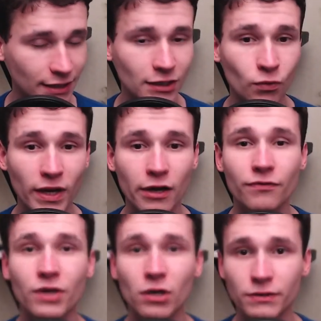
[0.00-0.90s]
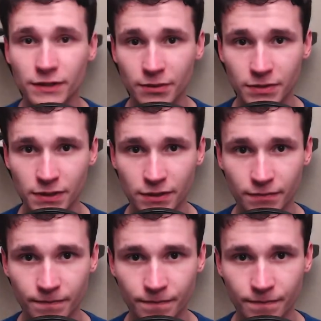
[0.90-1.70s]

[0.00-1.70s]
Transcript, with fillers: in a way of concepts.